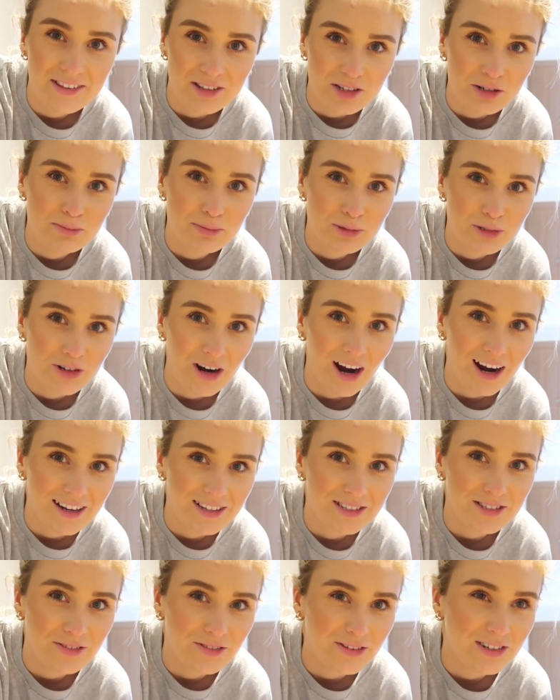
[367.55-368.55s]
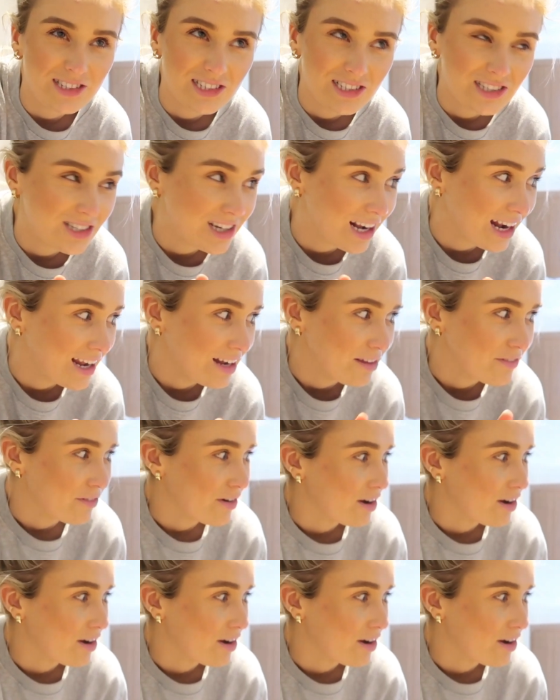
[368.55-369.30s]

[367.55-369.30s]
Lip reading: the tumble dryer stuff because he's clearly